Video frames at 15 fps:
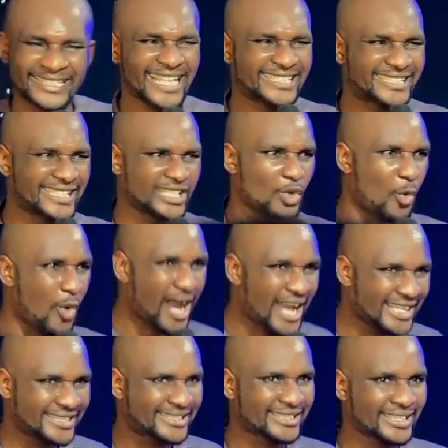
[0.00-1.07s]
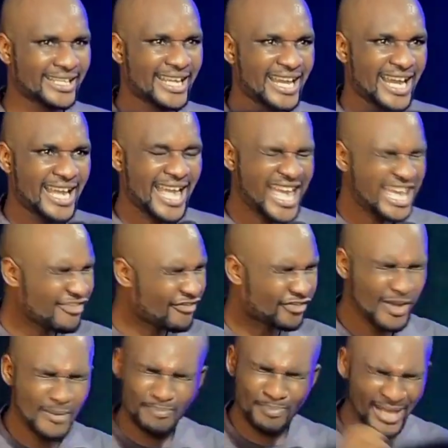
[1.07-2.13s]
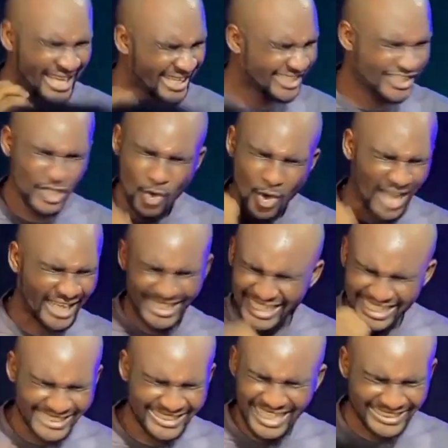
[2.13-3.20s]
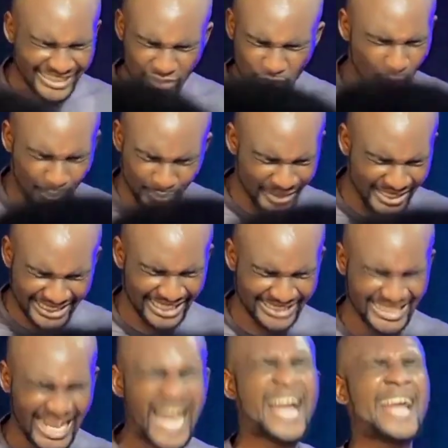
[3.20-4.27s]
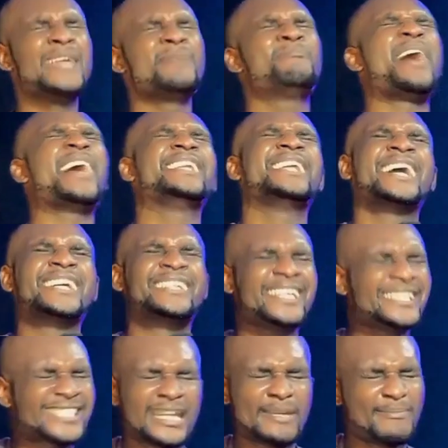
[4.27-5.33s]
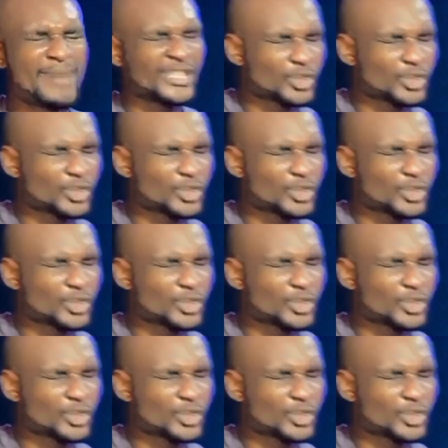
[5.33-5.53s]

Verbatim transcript: destiny-wise, every pain you are in that is unpleasant, I, by the grace and